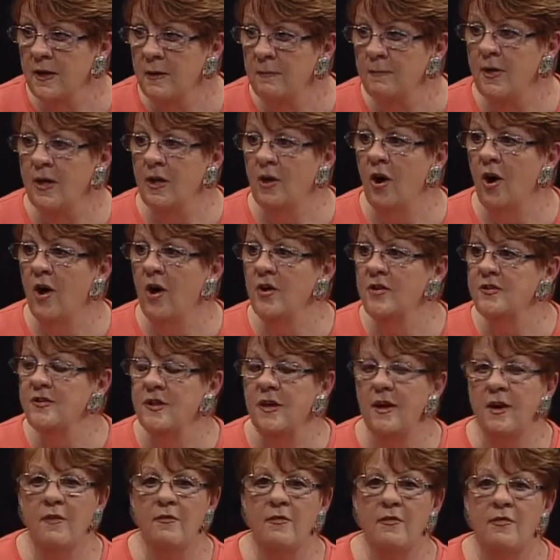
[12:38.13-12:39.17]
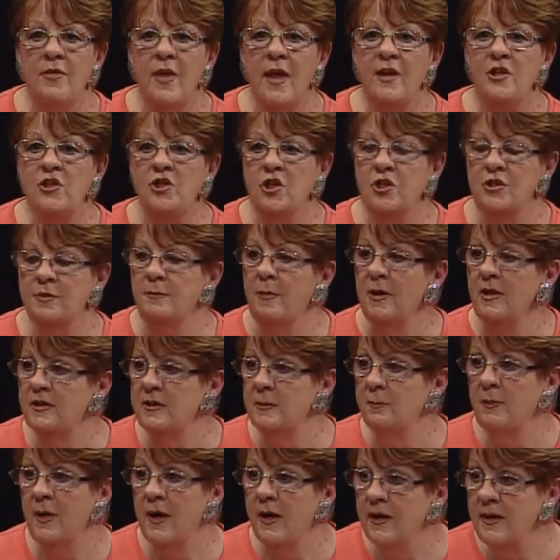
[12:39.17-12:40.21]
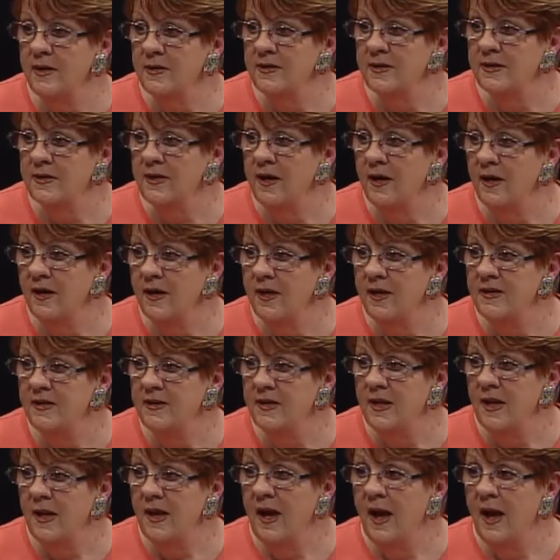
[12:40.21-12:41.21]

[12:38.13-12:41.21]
because they just multiply in size